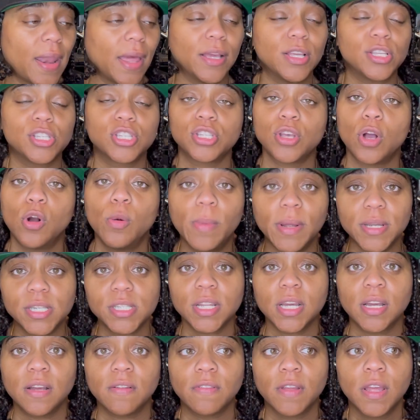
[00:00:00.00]
Like, it's so much
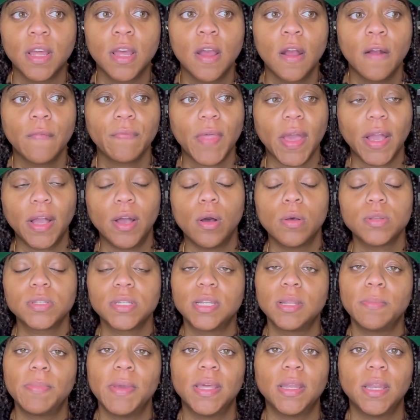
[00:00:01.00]
stuff that goes
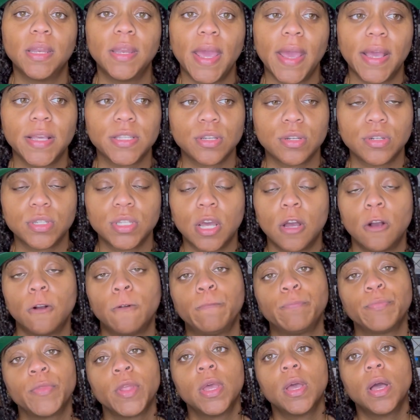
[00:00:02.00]
into being a dancer.
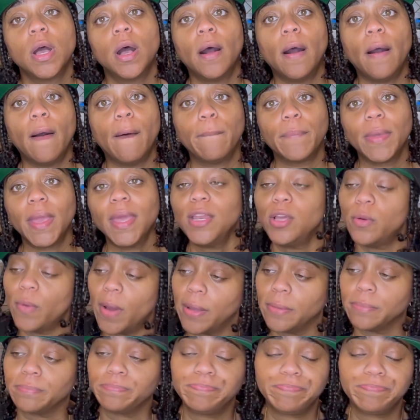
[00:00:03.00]
So anyway,